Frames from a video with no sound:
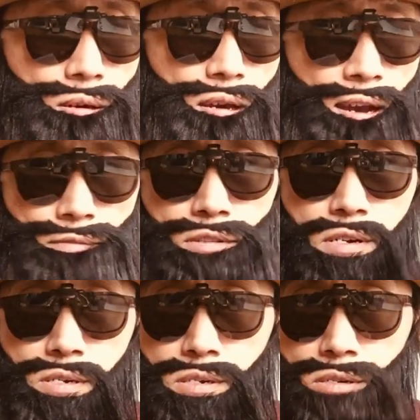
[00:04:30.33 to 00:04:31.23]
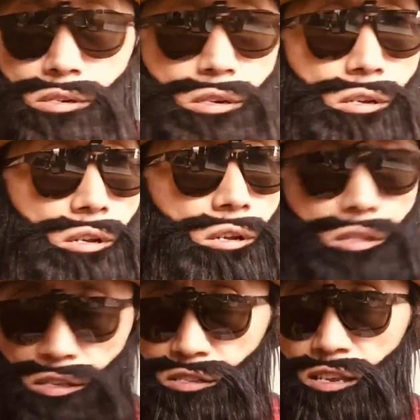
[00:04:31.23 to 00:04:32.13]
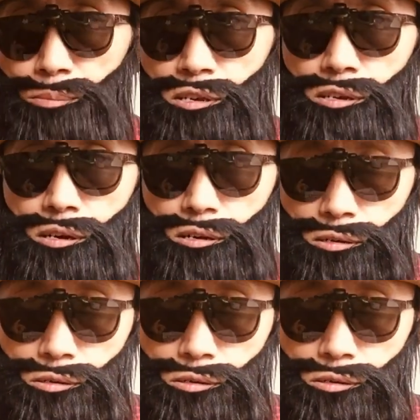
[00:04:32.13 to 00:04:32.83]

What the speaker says: After they send me a